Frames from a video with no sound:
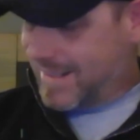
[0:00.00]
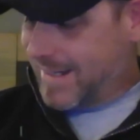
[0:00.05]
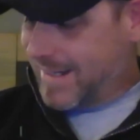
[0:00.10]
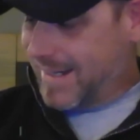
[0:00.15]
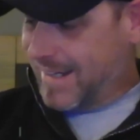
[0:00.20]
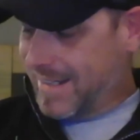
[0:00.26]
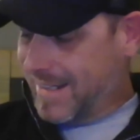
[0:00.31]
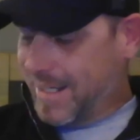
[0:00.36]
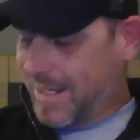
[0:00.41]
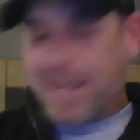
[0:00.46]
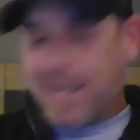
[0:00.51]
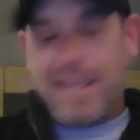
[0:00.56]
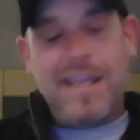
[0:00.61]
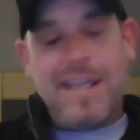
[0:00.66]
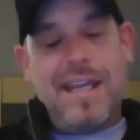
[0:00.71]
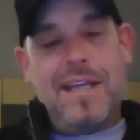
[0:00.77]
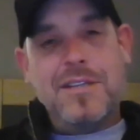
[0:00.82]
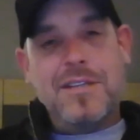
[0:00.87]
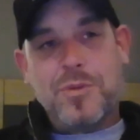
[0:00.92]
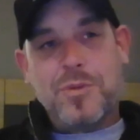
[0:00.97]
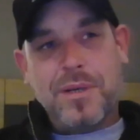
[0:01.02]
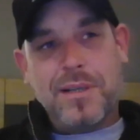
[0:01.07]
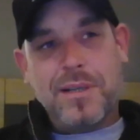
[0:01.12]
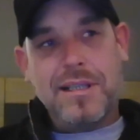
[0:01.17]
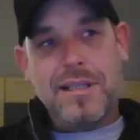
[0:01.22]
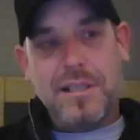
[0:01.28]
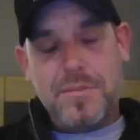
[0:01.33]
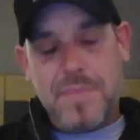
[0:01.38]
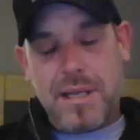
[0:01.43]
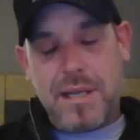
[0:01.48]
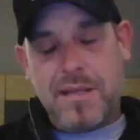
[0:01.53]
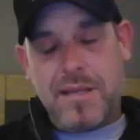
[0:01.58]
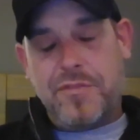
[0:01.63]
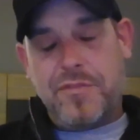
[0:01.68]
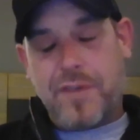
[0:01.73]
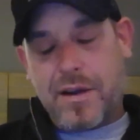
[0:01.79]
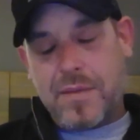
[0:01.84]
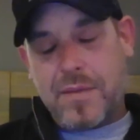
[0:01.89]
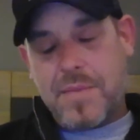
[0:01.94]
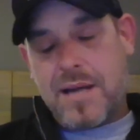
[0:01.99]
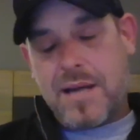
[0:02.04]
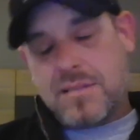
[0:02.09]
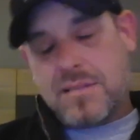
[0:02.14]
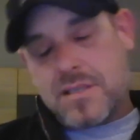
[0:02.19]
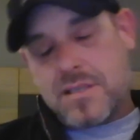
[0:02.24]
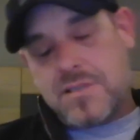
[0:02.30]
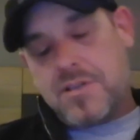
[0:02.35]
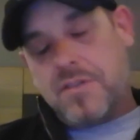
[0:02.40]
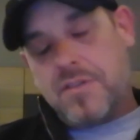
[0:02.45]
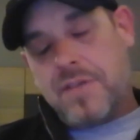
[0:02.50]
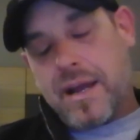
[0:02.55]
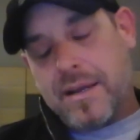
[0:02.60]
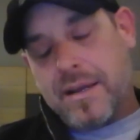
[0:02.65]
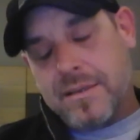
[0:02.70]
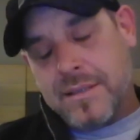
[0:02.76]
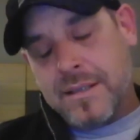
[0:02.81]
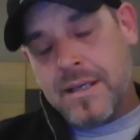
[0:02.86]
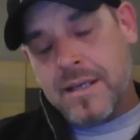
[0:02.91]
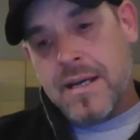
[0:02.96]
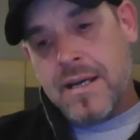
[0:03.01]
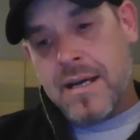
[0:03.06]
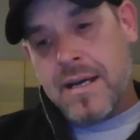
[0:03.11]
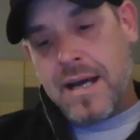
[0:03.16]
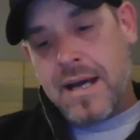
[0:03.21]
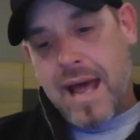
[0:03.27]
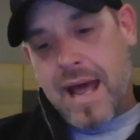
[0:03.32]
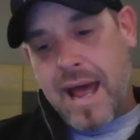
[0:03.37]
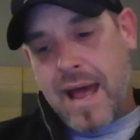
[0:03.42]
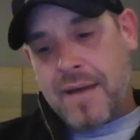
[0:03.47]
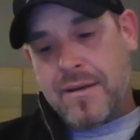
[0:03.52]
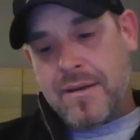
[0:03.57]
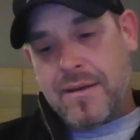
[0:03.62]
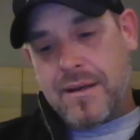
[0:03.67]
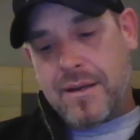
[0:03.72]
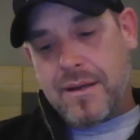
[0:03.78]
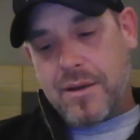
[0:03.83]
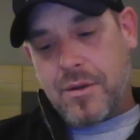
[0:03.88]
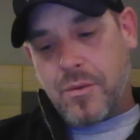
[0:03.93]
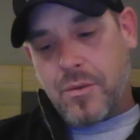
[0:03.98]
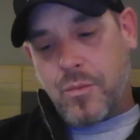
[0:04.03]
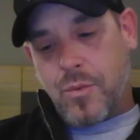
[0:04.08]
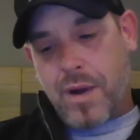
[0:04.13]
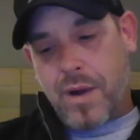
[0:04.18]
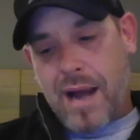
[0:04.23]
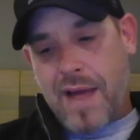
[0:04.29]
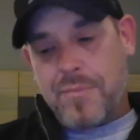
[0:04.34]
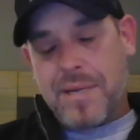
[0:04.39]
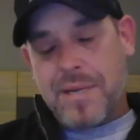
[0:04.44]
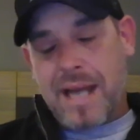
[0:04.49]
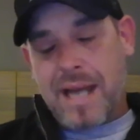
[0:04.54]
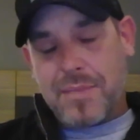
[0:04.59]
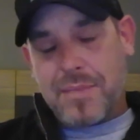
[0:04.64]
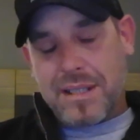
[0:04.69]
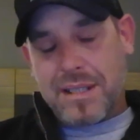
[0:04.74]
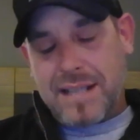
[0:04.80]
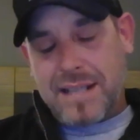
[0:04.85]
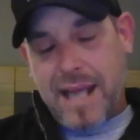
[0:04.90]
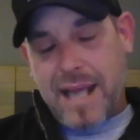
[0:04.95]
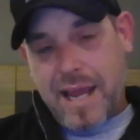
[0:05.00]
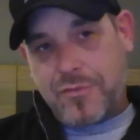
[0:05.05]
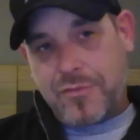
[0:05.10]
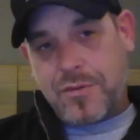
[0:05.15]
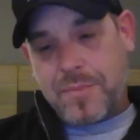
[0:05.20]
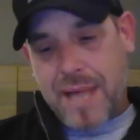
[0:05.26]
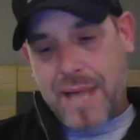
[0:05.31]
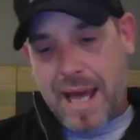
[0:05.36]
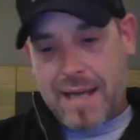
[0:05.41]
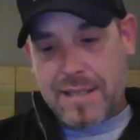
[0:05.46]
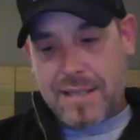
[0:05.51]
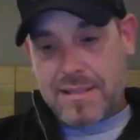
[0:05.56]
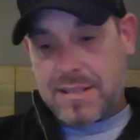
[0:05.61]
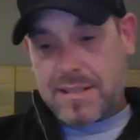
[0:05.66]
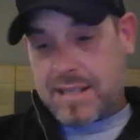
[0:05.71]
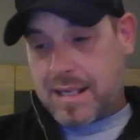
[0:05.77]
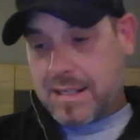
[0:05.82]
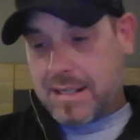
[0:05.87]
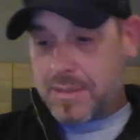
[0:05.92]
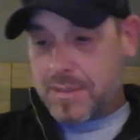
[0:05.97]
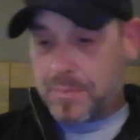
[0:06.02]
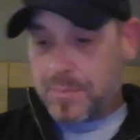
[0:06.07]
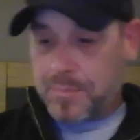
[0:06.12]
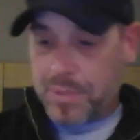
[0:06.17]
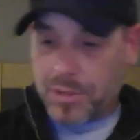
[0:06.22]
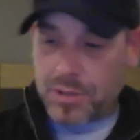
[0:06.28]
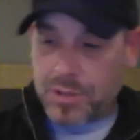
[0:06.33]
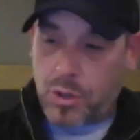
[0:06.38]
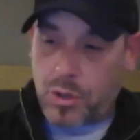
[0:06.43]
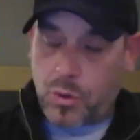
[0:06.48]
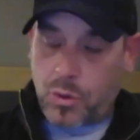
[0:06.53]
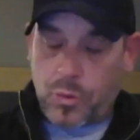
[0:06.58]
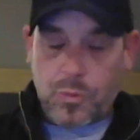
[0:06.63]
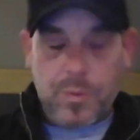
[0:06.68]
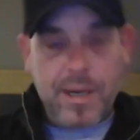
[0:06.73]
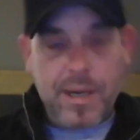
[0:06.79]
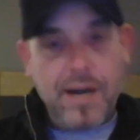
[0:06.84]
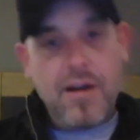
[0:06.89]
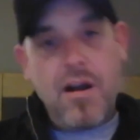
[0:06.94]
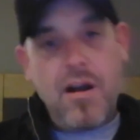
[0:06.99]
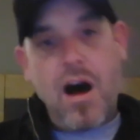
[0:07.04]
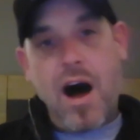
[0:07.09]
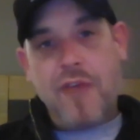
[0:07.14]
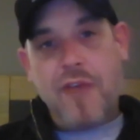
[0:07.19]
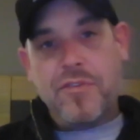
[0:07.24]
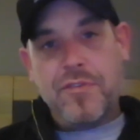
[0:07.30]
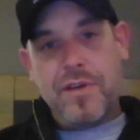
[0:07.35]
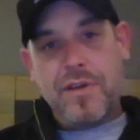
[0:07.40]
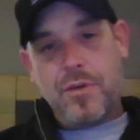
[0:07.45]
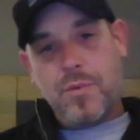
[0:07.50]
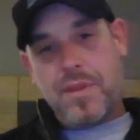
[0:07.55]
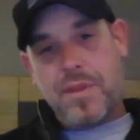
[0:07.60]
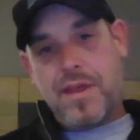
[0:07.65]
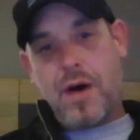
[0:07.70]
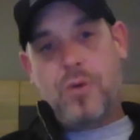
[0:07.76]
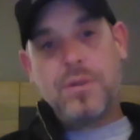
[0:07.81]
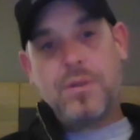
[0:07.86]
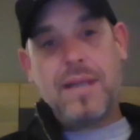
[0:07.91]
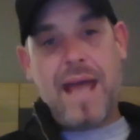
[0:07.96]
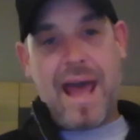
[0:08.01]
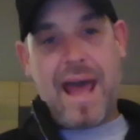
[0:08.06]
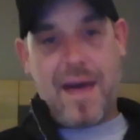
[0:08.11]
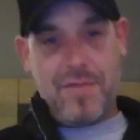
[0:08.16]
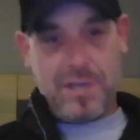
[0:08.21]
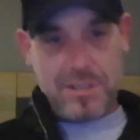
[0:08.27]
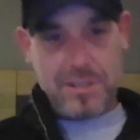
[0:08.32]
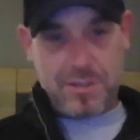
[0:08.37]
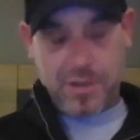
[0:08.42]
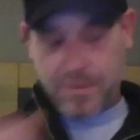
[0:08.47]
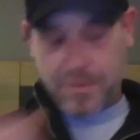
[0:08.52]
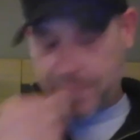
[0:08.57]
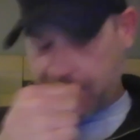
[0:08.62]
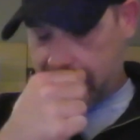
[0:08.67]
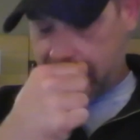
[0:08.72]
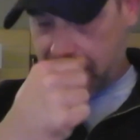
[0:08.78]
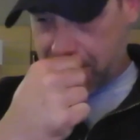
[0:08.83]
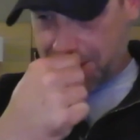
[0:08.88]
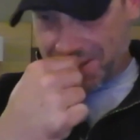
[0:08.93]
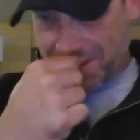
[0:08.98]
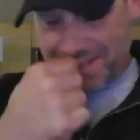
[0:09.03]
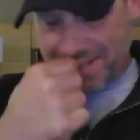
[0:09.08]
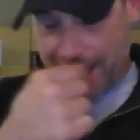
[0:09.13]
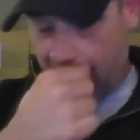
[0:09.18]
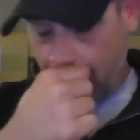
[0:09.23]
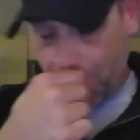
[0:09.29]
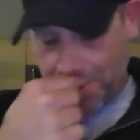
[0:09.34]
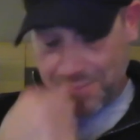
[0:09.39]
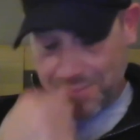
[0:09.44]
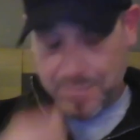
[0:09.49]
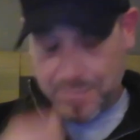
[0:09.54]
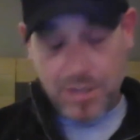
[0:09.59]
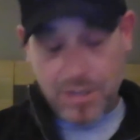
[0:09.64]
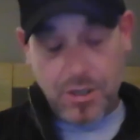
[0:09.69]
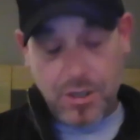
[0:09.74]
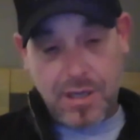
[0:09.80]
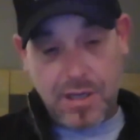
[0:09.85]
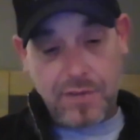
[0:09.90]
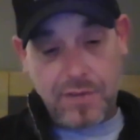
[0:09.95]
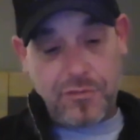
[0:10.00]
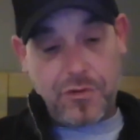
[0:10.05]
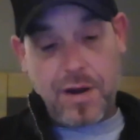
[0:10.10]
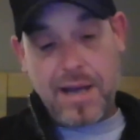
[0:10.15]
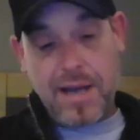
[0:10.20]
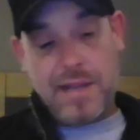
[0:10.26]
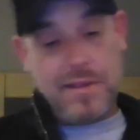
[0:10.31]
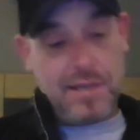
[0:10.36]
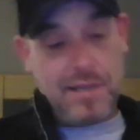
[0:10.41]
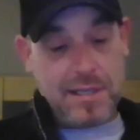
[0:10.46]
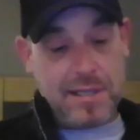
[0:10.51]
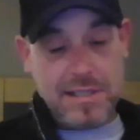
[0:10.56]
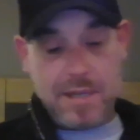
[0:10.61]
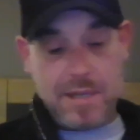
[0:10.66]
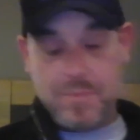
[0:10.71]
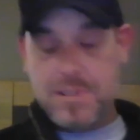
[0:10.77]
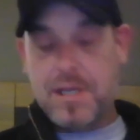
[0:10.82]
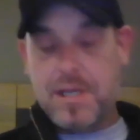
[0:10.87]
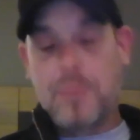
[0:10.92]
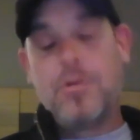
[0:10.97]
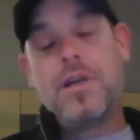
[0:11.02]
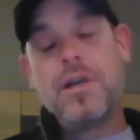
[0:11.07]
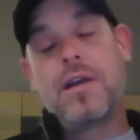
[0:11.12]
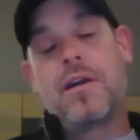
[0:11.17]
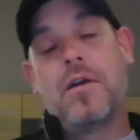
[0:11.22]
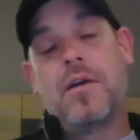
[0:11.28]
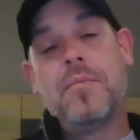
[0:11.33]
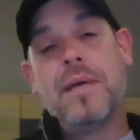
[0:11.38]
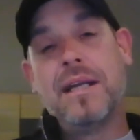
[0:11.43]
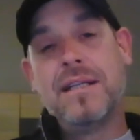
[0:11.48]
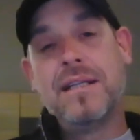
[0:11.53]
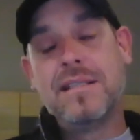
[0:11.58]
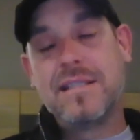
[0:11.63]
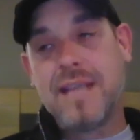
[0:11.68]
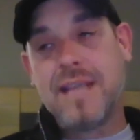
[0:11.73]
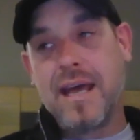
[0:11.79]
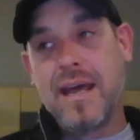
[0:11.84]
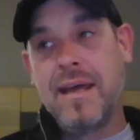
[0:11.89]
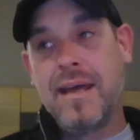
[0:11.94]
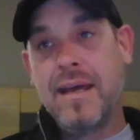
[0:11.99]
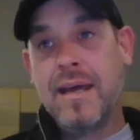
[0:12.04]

He drilled into me the fundamentals of survey. And what I've been able to take from that is build a career off of it without having certifications. I wouldn't be looking for anything except someone to come in and say,